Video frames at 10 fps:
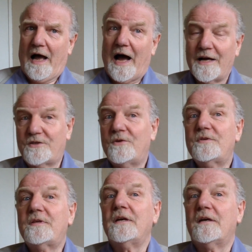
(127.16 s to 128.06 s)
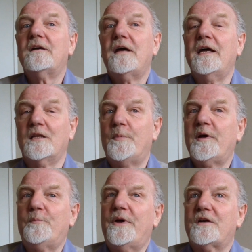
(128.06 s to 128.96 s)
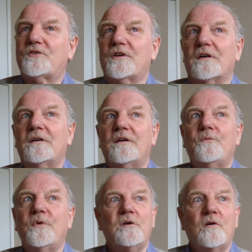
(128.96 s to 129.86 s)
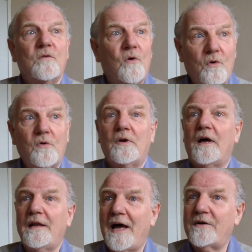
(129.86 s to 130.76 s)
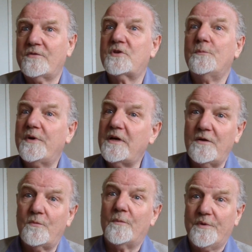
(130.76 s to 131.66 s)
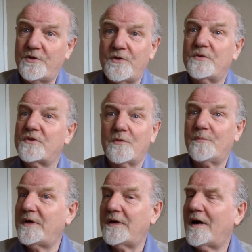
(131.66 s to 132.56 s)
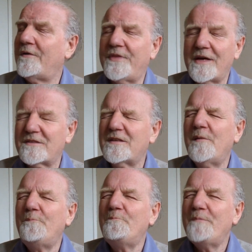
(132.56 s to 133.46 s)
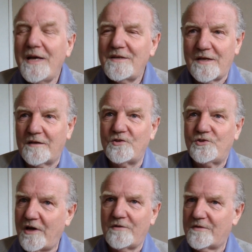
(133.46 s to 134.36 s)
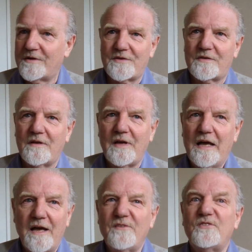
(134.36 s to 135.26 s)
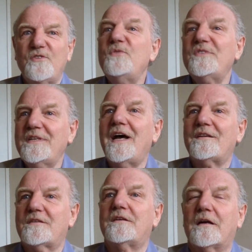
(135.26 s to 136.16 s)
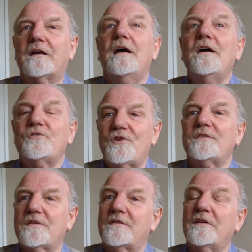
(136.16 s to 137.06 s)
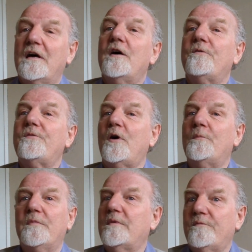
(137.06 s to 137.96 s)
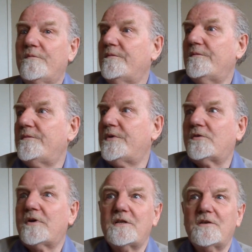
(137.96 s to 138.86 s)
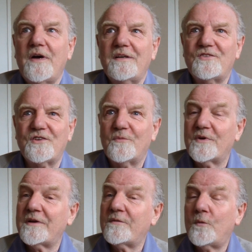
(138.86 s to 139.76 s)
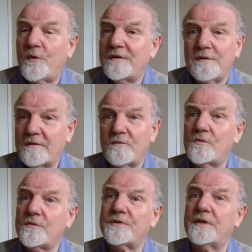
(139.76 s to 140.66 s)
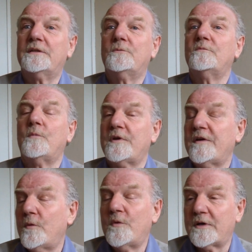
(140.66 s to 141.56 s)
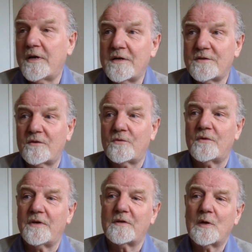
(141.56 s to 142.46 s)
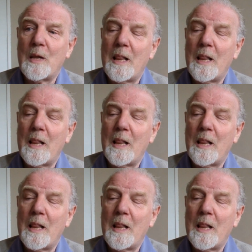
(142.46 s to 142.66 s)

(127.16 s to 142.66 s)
I do think in the big picture we are all allowed to be what we choose to be, and that's an amazing, generous, enthusiastic trust from the creative energy, whatever one calls it, whatever one cares to call it.